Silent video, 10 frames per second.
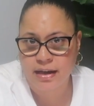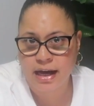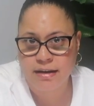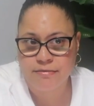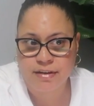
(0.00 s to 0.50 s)

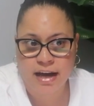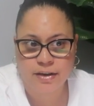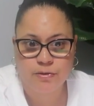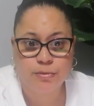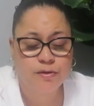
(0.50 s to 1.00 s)
I've
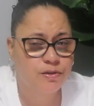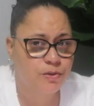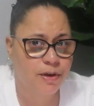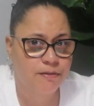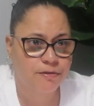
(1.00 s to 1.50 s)
kind of moved
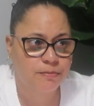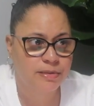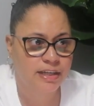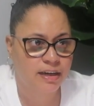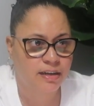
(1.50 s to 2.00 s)
away
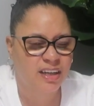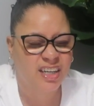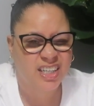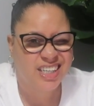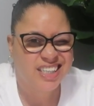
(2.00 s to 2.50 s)
from tech
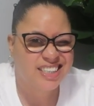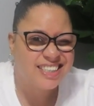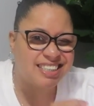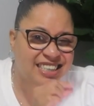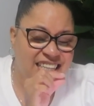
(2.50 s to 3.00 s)

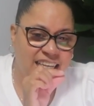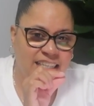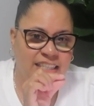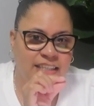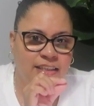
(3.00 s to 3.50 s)

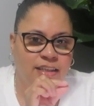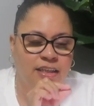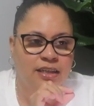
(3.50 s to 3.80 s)
slightly,